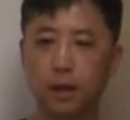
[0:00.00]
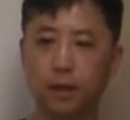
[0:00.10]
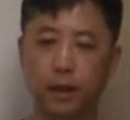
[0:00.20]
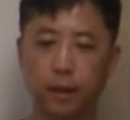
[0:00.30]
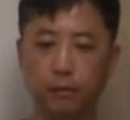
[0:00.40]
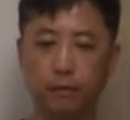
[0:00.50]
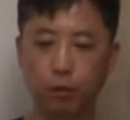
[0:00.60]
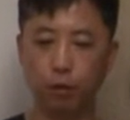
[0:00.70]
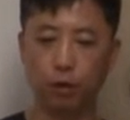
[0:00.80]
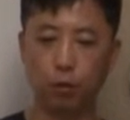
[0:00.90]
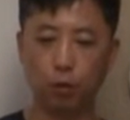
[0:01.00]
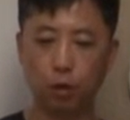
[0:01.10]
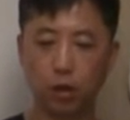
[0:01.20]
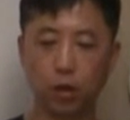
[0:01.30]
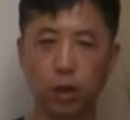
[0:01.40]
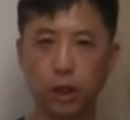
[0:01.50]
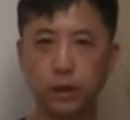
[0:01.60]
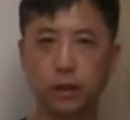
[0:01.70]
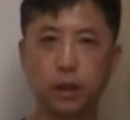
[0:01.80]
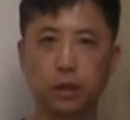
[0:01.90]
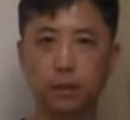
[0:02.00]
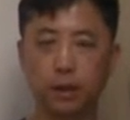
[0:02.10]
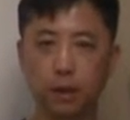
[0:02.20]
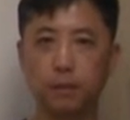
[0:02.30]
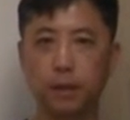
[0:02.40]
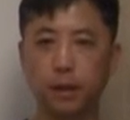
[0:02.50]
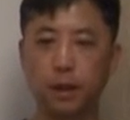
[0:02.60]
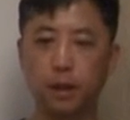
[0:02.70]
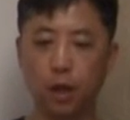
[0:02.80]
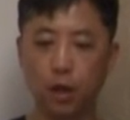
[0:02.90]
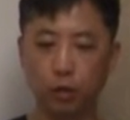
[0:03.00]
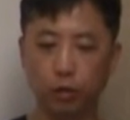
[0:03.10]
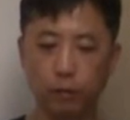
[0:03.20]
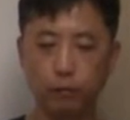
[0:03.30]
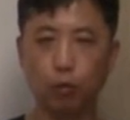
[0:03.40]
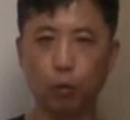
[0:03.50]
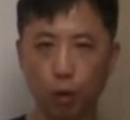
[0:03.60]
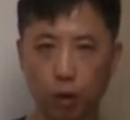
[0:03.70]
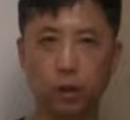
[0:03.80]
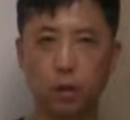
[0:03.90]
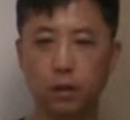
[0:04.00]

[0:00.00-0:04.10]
that if you are a worker inside of the company, then you have to work